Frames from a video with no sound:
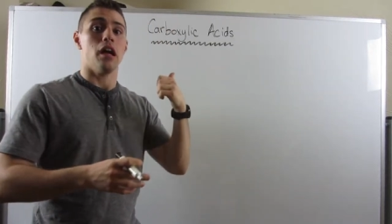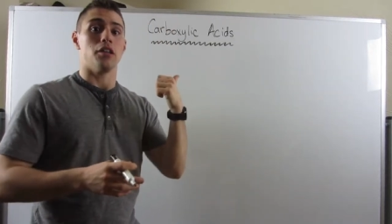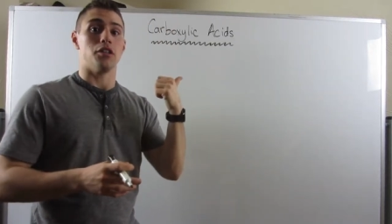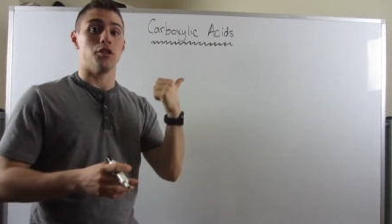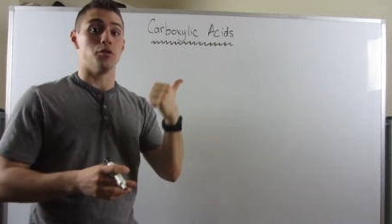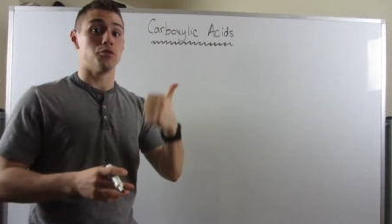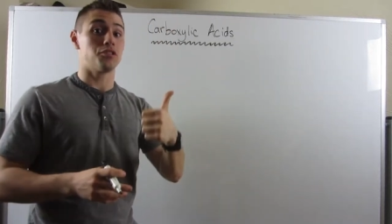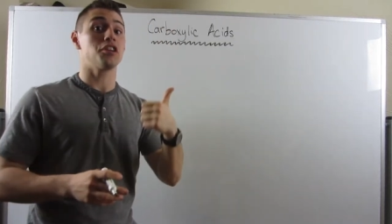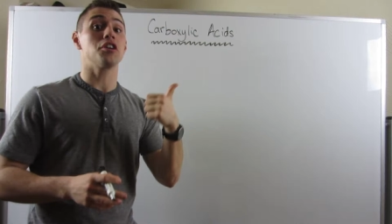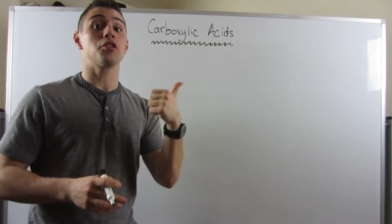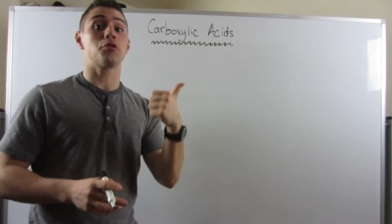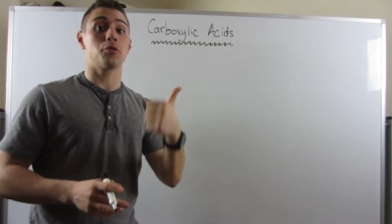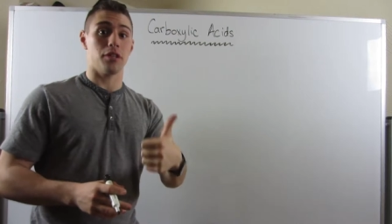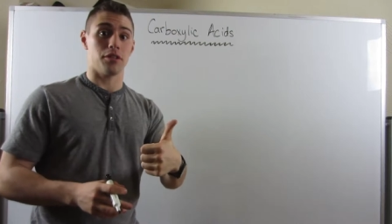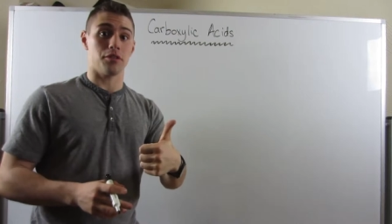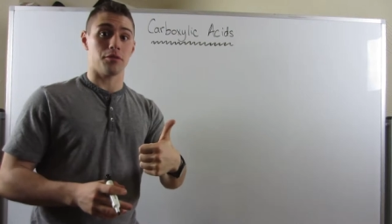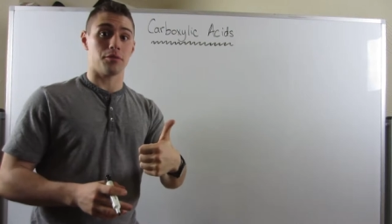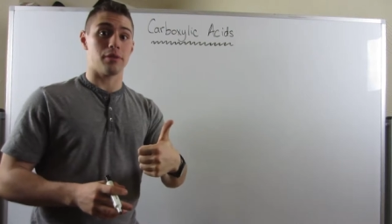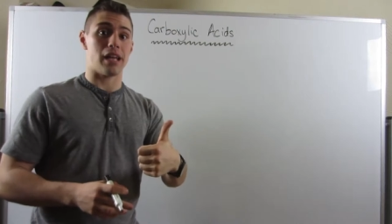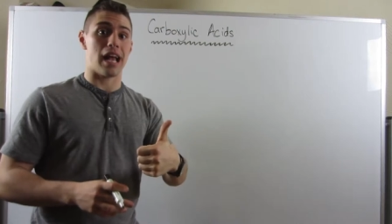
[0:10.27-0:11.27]
using a
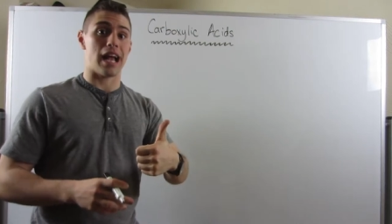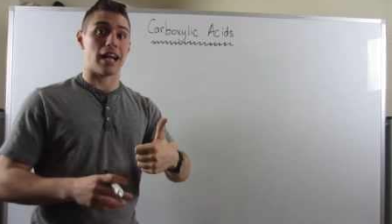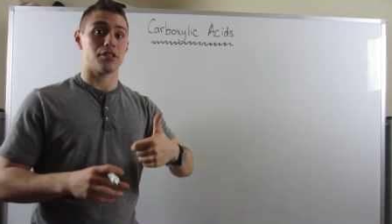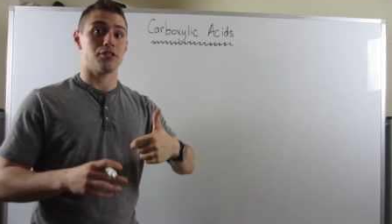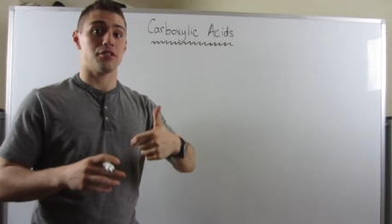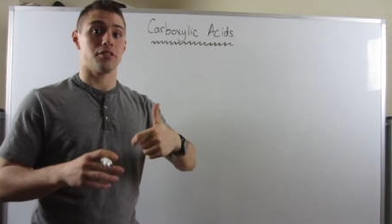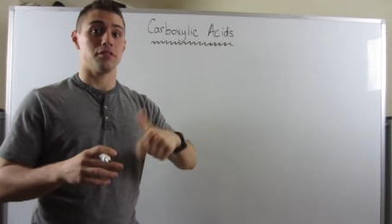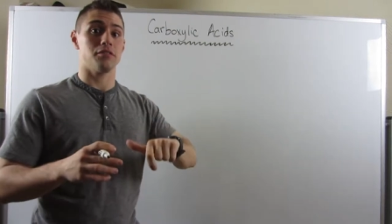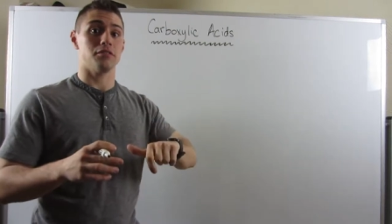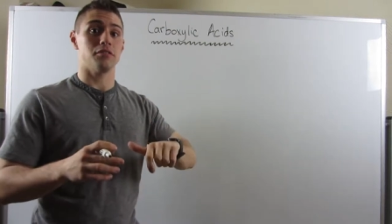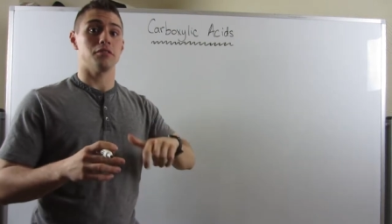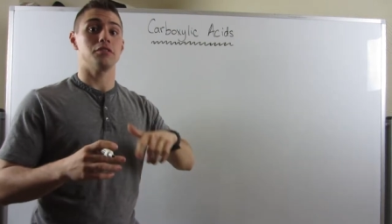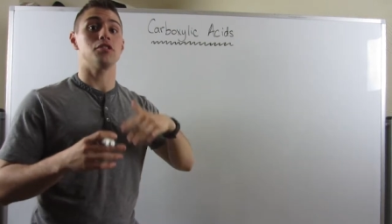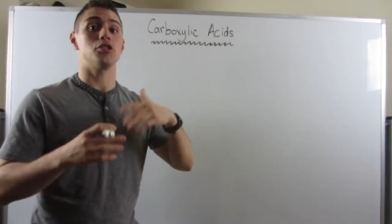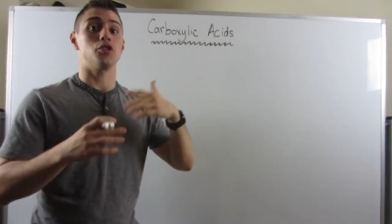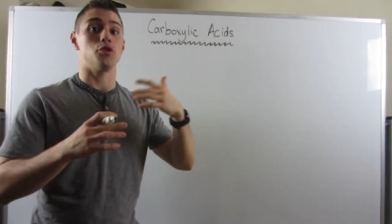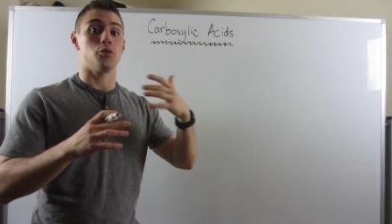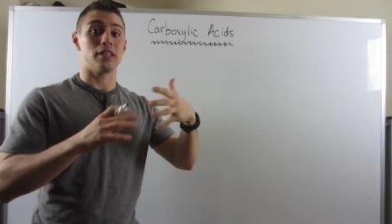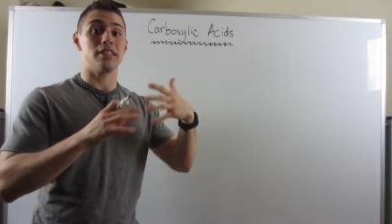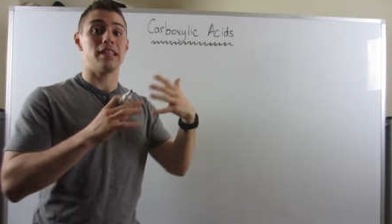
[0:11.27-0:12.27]
Grignard reaction
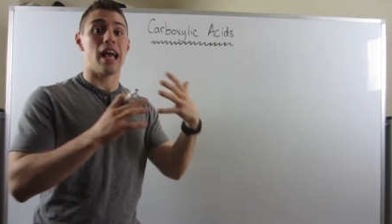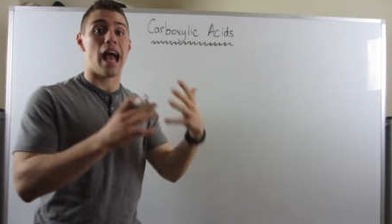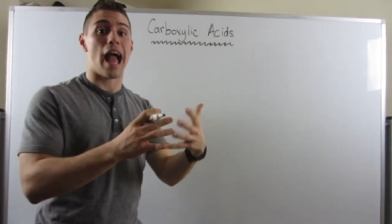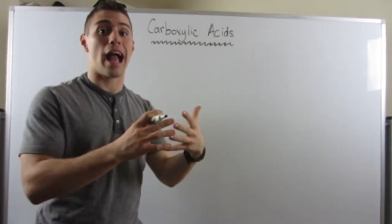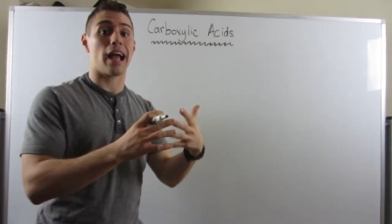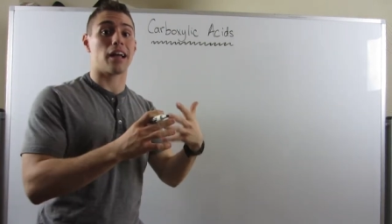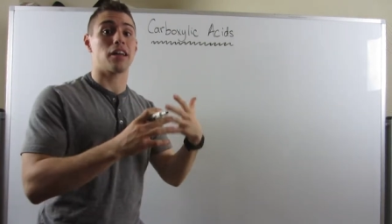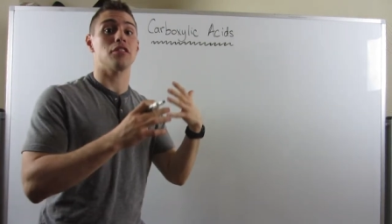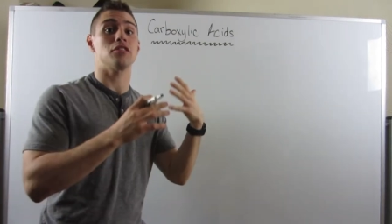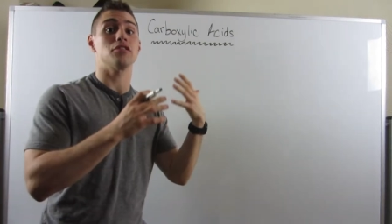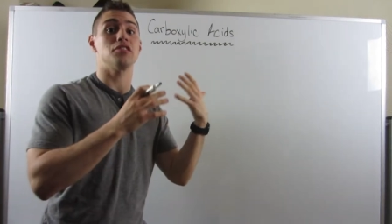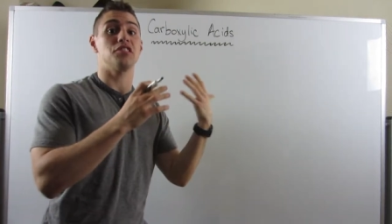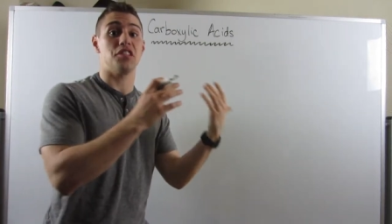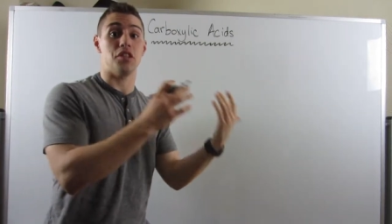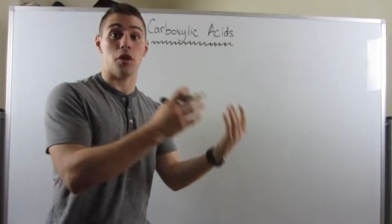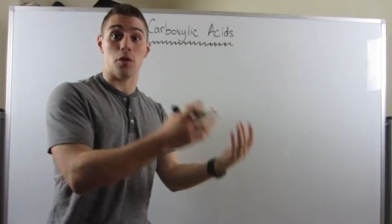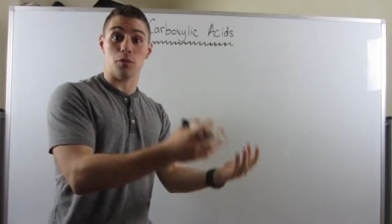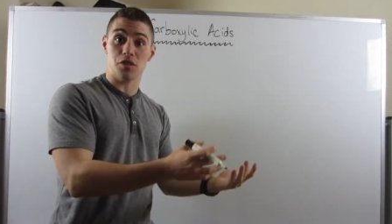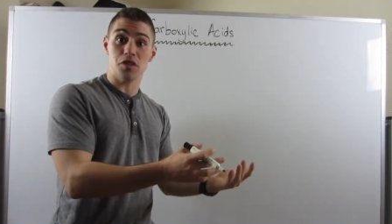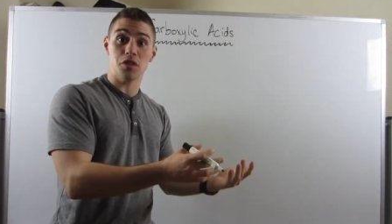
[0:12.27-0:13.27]
to attack
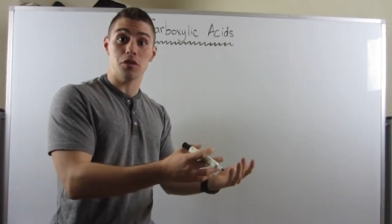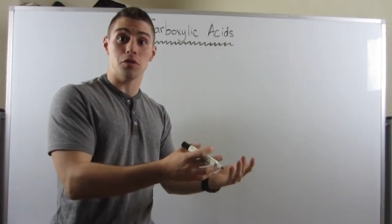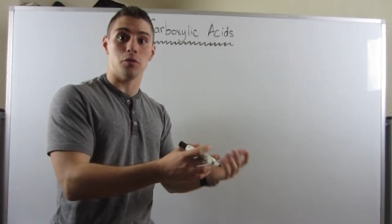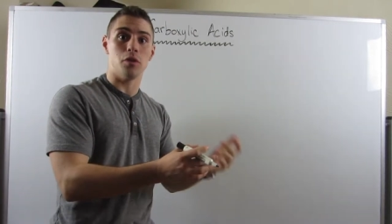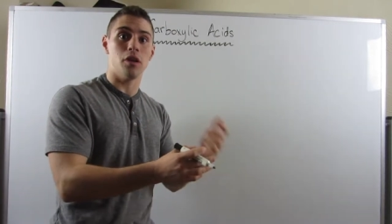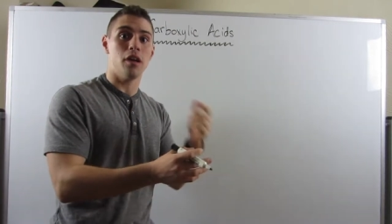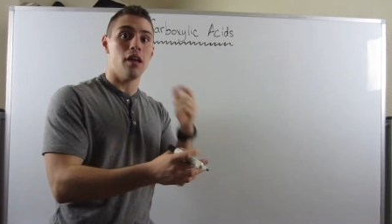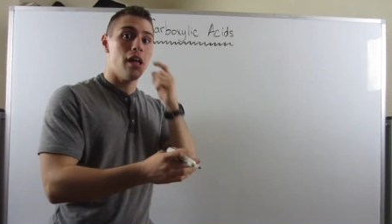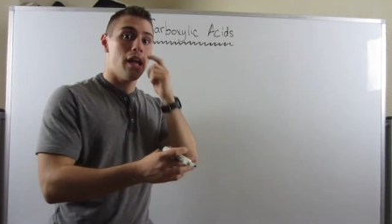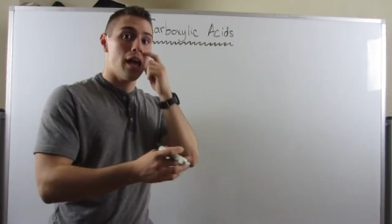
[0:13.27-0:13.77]
C O two,